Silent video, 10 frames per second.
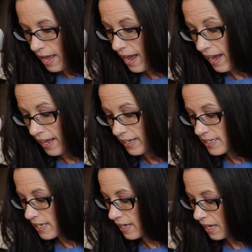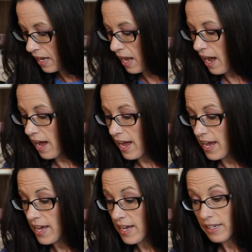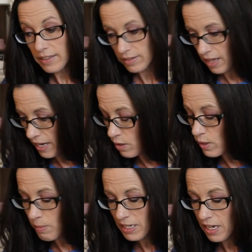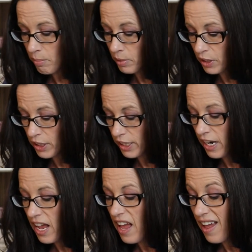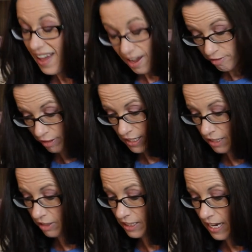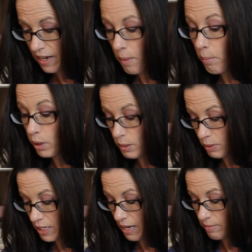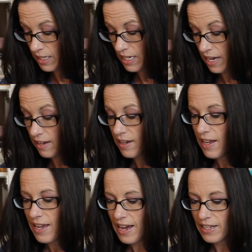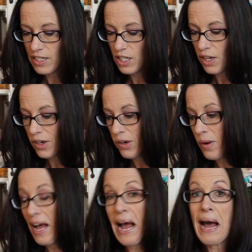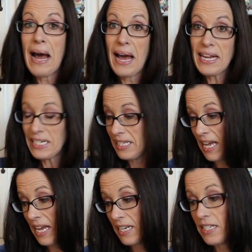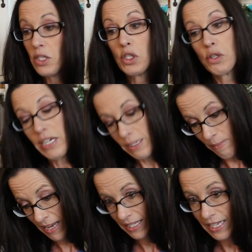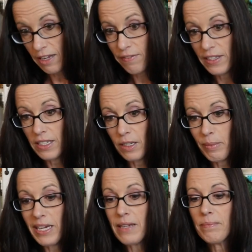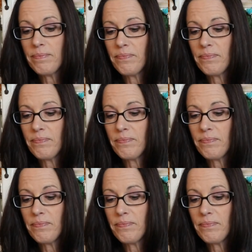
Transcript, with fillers: And I, I use my tumbler every single day, multiple times a day. And so I decided to treat myself a little bit,